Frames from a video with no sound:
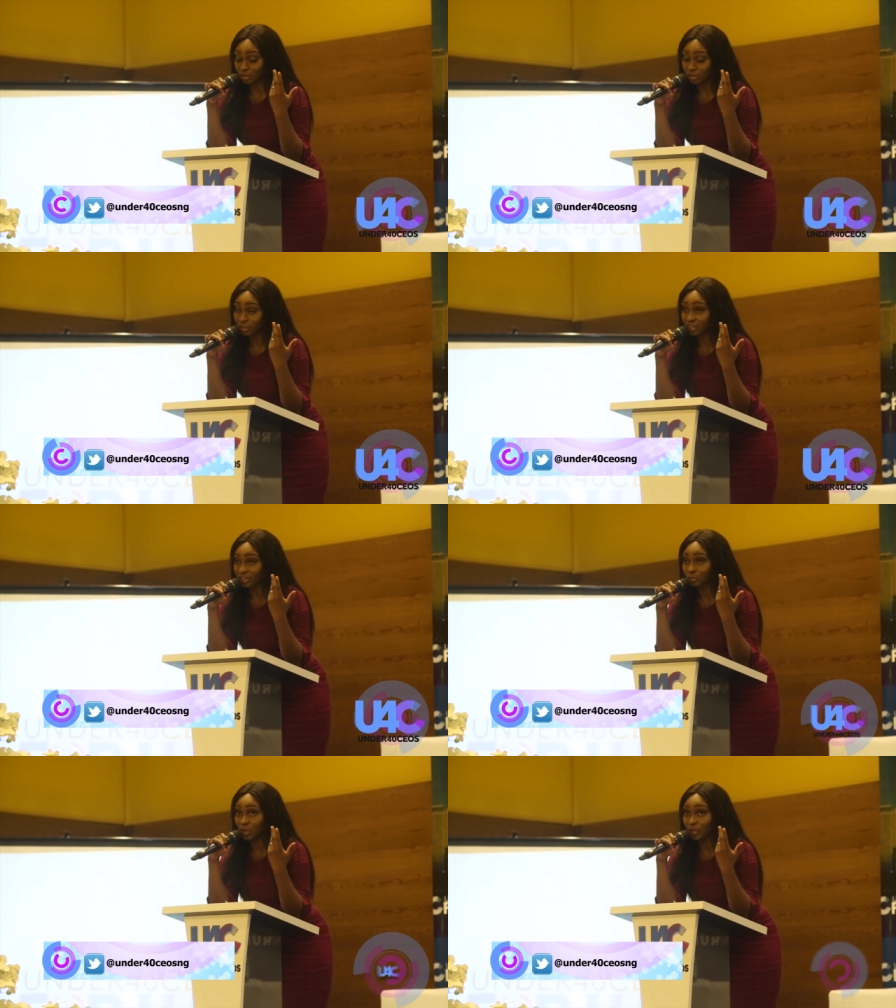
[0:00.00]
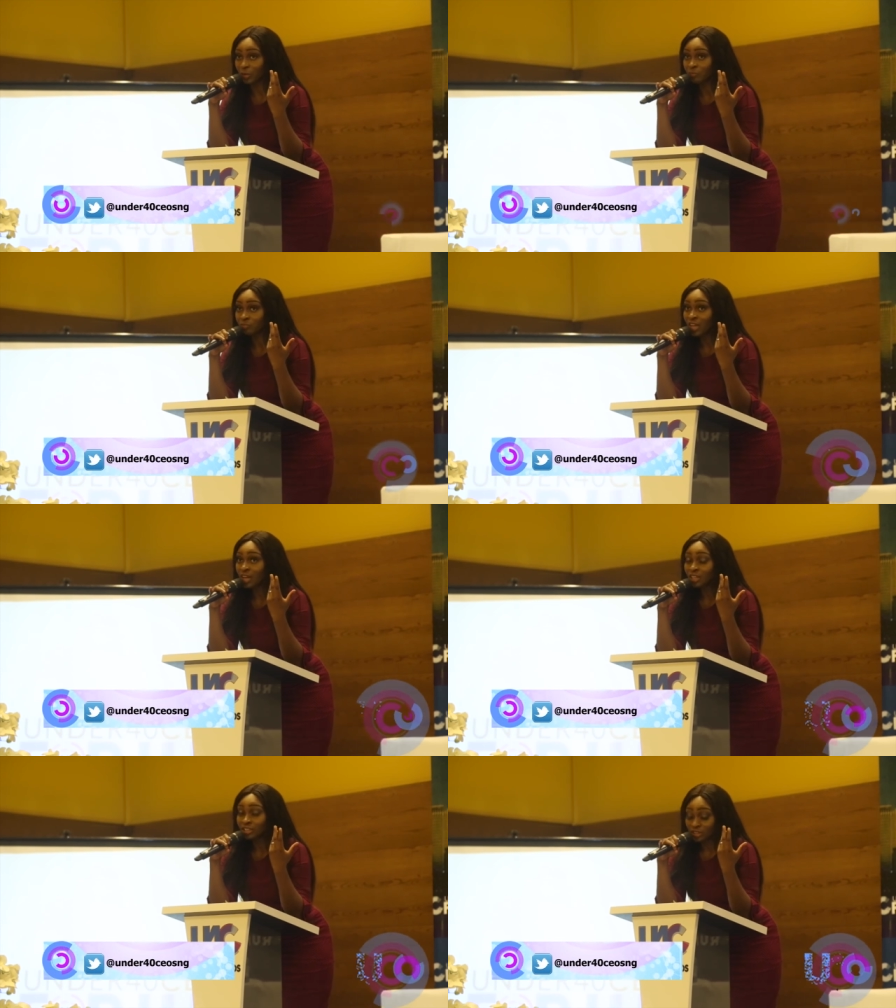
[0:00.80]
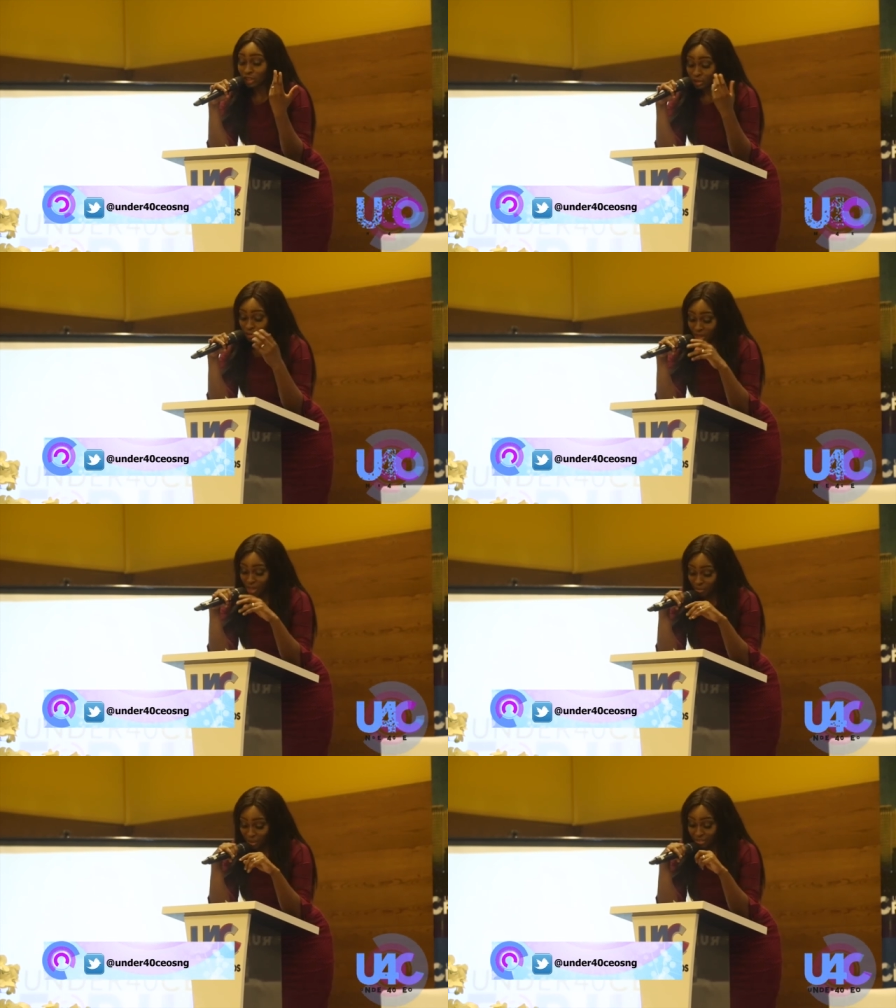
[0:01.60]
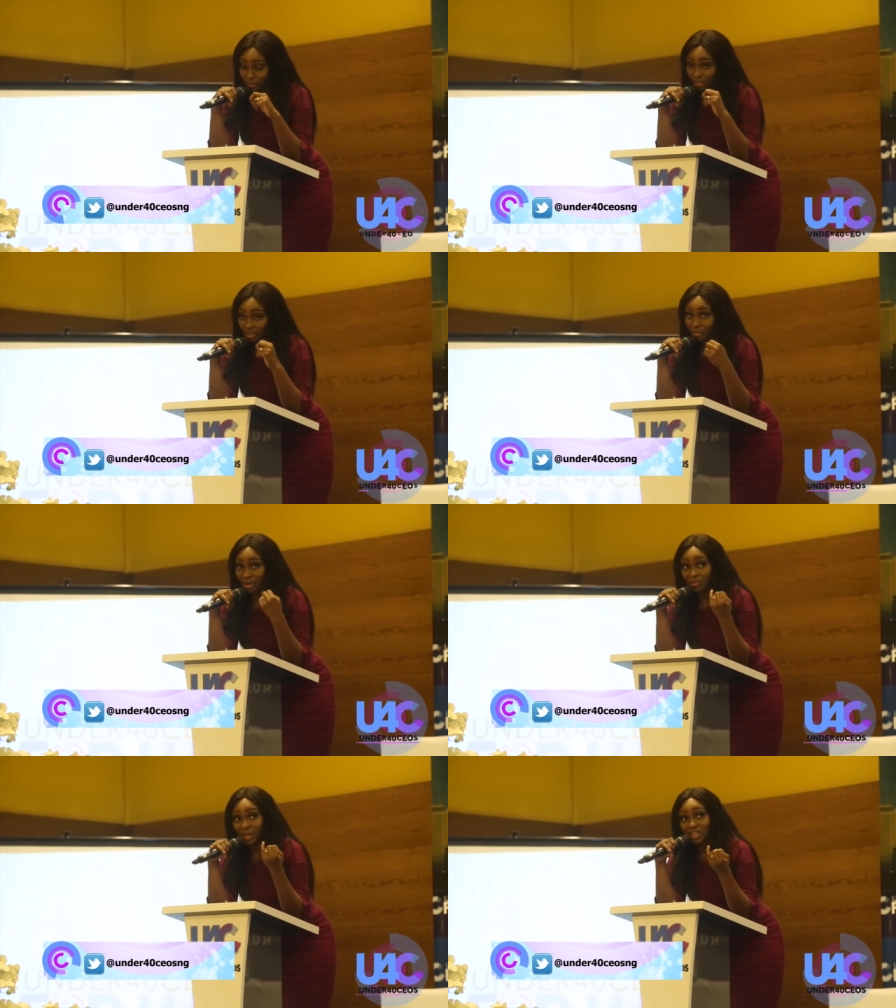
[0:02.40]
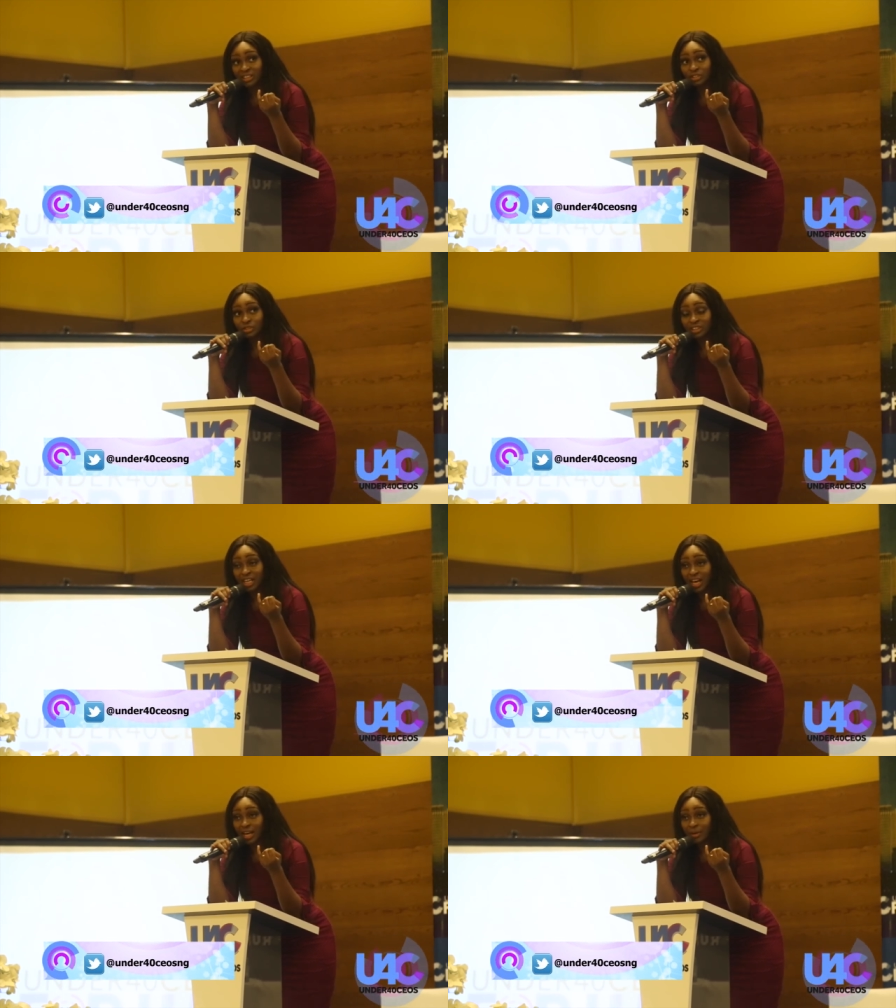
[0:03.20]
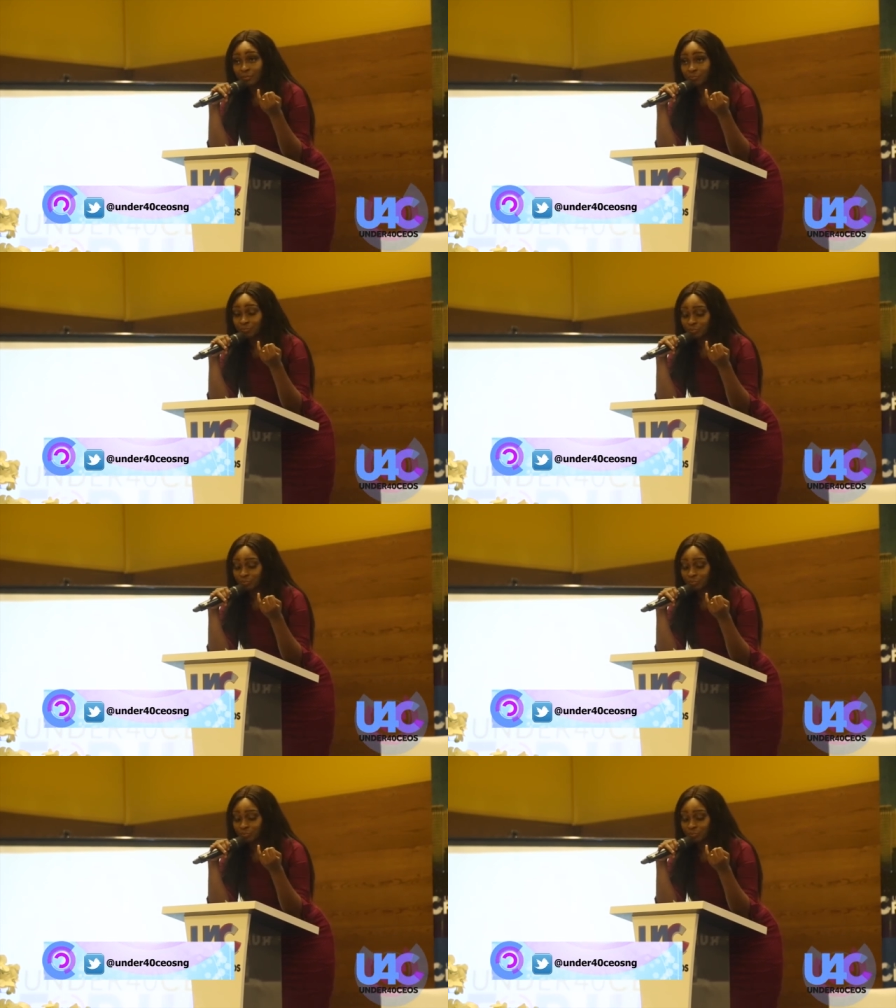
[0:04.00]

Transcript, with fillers: on those as well. So I've spoken about managing your time